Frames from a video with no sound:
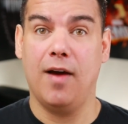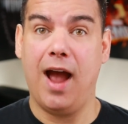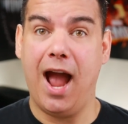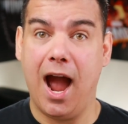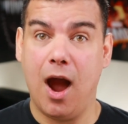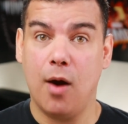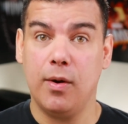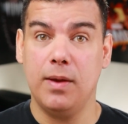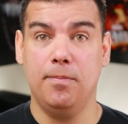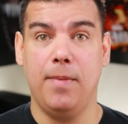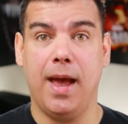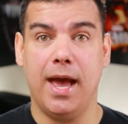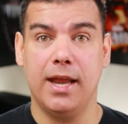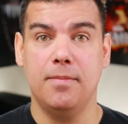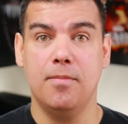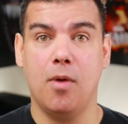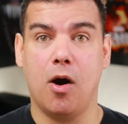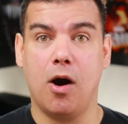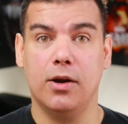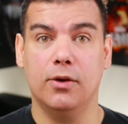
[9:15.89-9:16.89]
how embedding
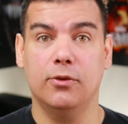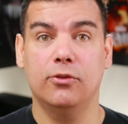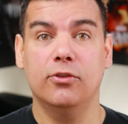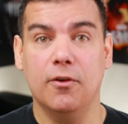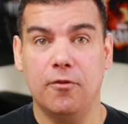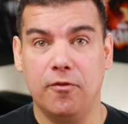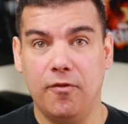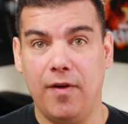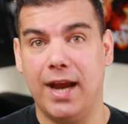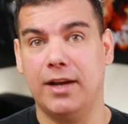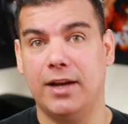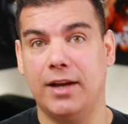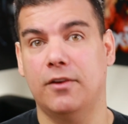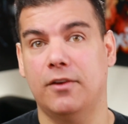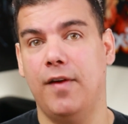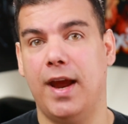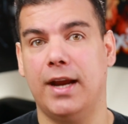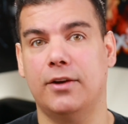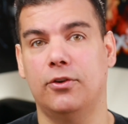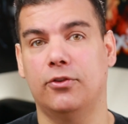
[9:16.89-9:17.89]
models affect
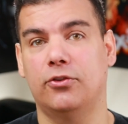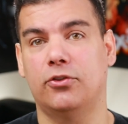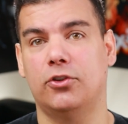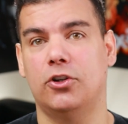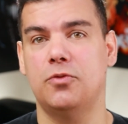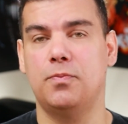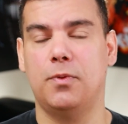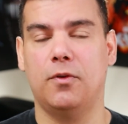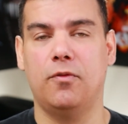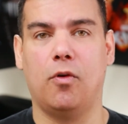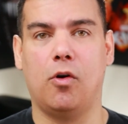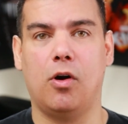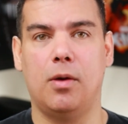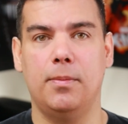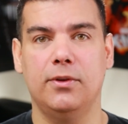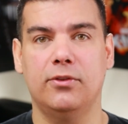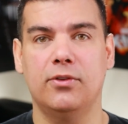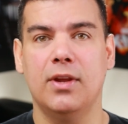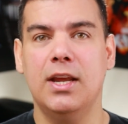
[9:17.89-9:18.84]
vector search performance,